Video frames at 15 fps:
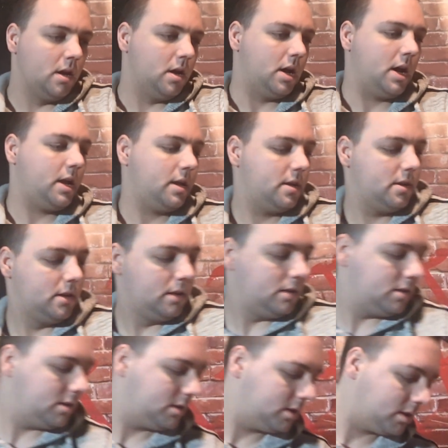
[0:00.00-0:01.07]
Hi,
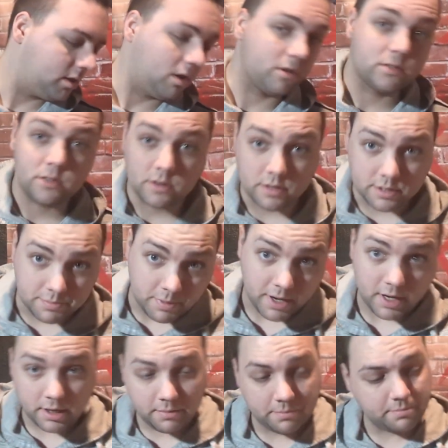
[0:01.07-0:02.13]
Long Service
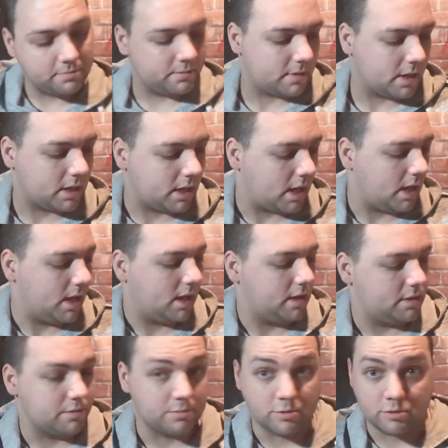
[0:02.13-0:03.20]
Mining, aka
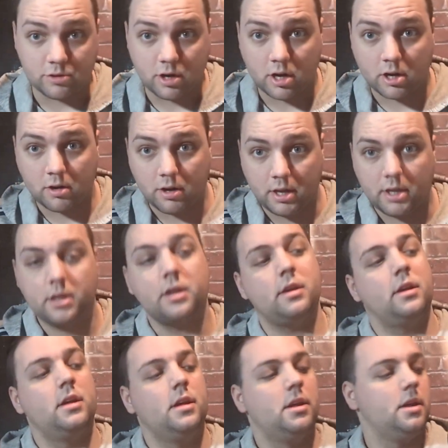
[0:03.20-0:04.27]
Dark Creek.
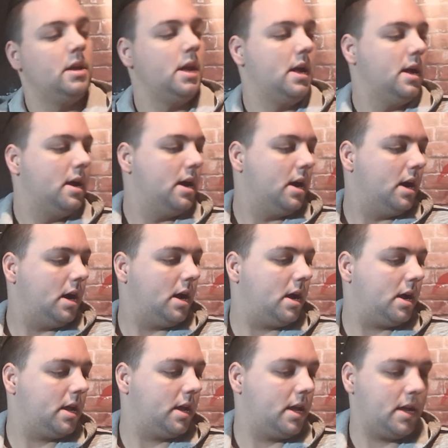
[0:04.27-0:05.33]

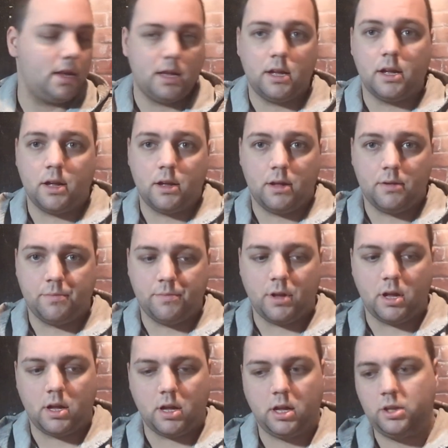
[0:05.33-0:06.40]
I am
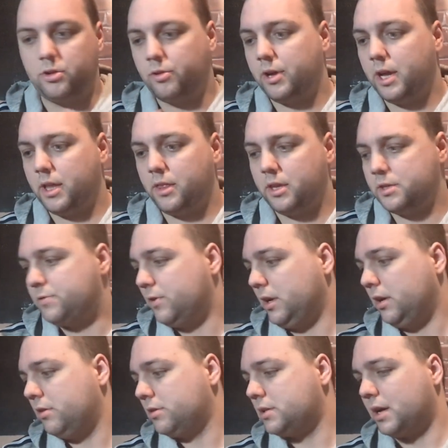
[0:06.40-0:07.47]
doing this
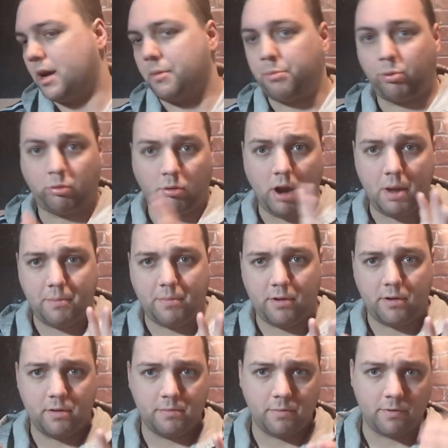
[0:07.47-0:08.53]
video as like a prep
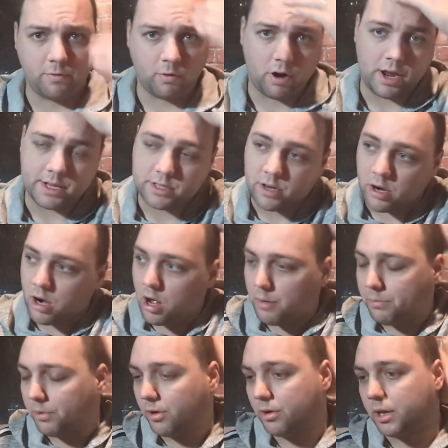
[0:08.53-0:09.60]
before I start
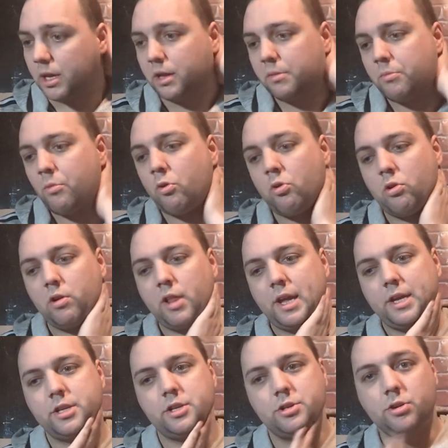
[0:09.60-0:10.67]
uploading more
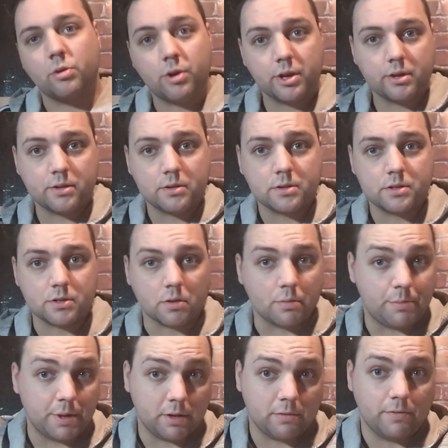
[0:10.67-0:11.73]
like tutorials or
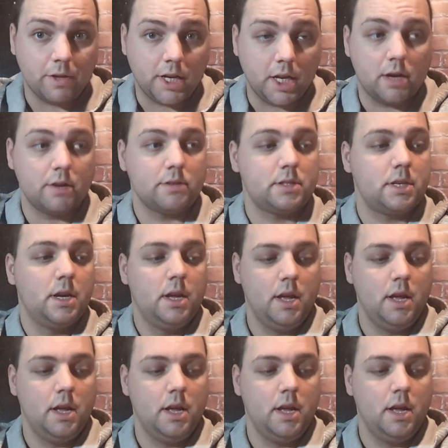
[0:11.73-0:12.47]
build videos.